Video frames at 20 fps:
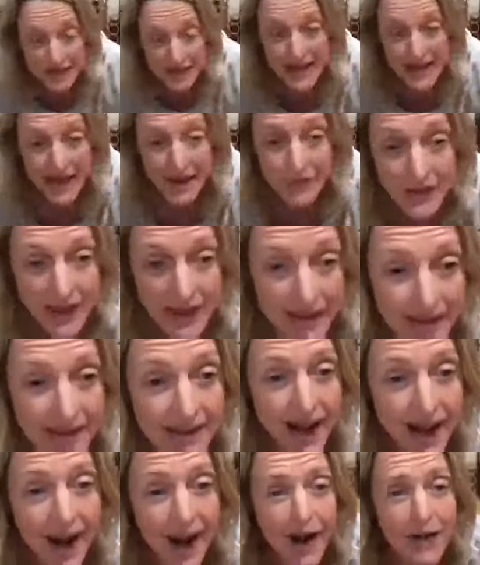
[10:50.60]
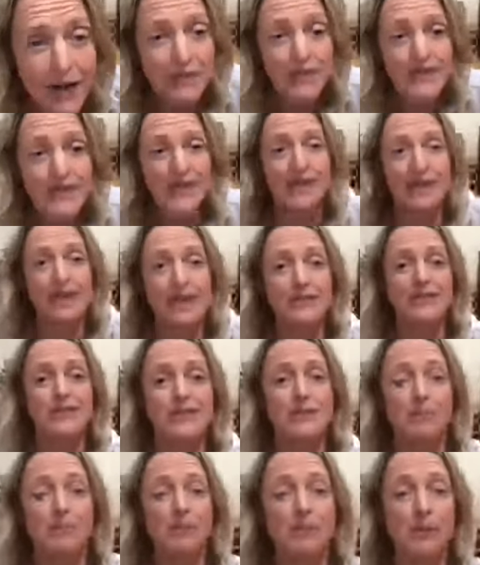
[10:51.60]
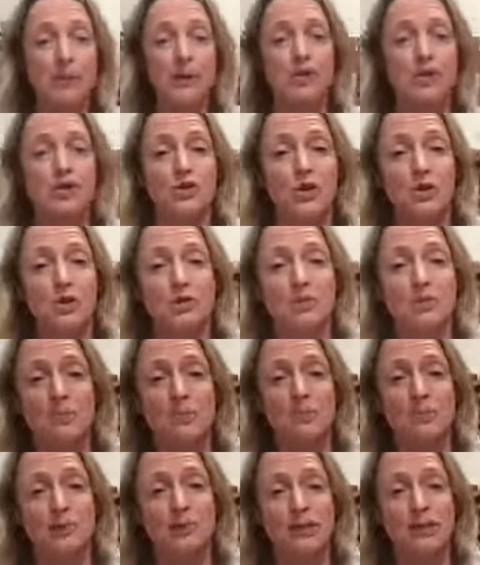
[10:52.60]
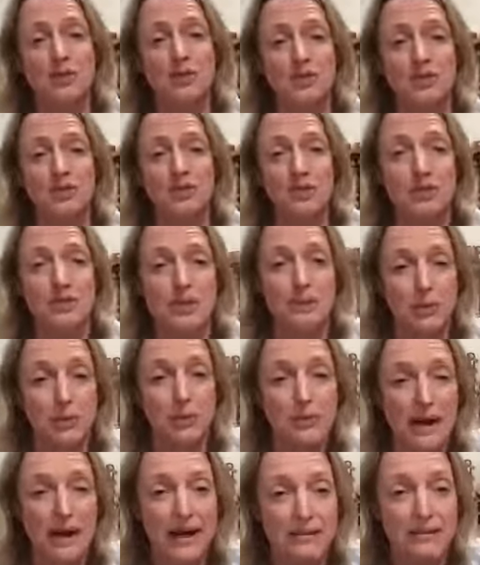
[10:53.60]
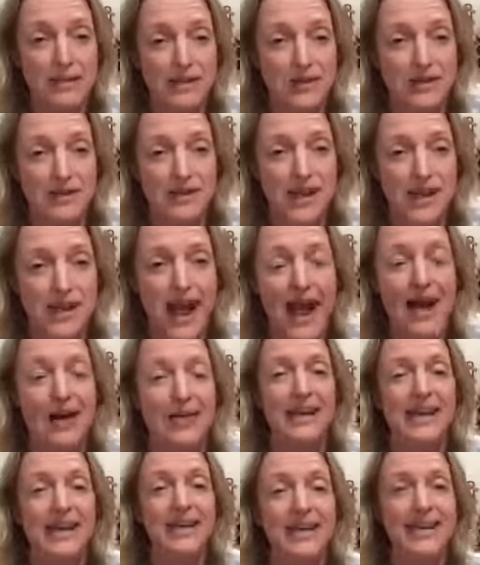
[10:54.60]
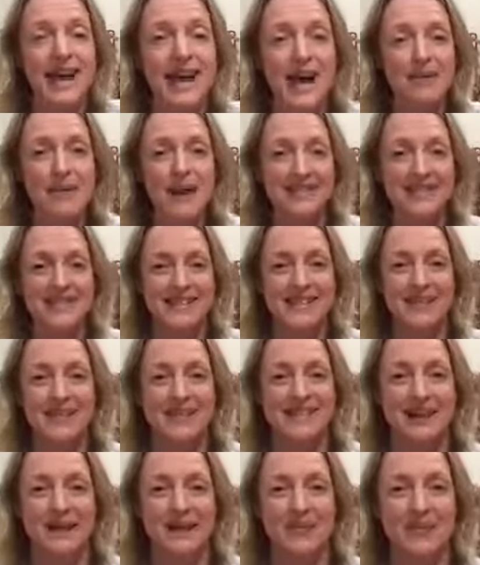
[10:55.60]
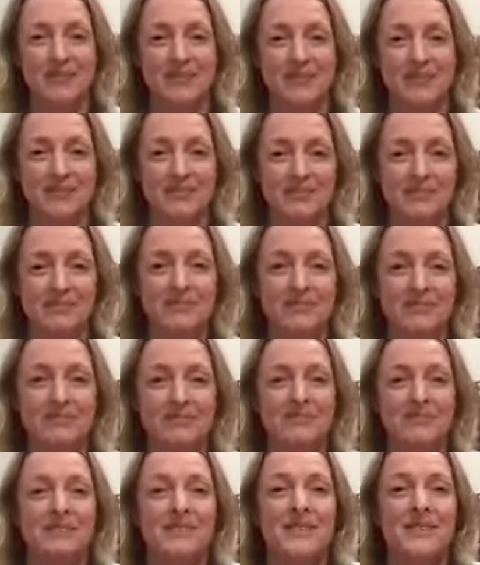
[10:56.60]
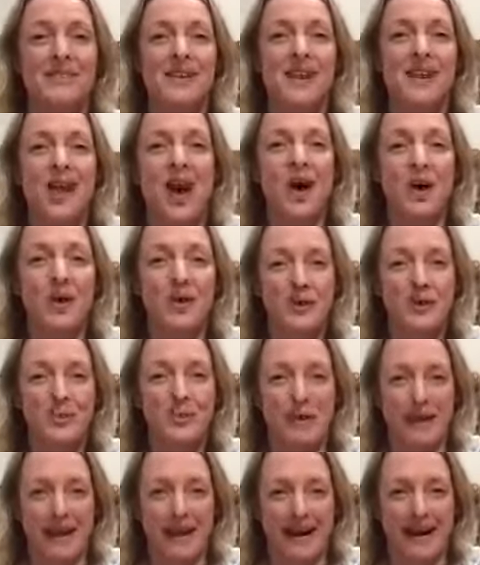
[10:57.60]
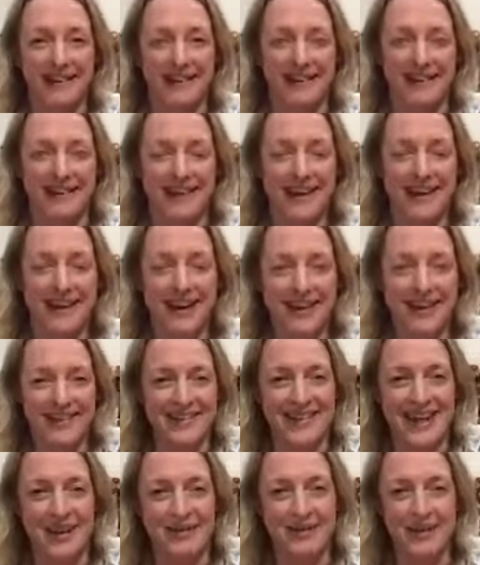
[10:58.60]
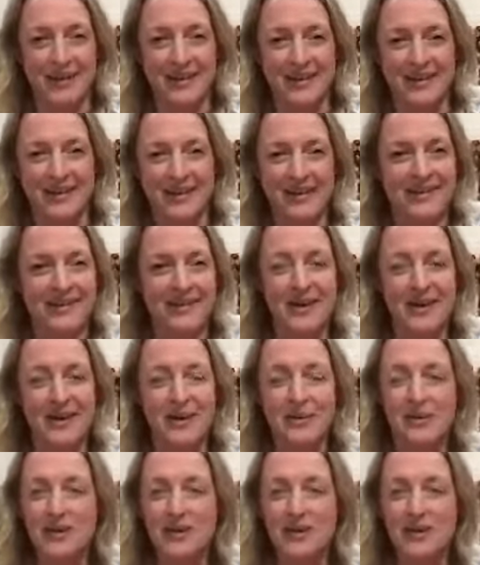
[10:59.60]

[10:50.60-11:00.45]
left leg. Lovely. Lift in both shoulder blades, Susie. Pull belly muscles down. Inhale, back to center. Hold the breath. Curl tailbone. Don't know what's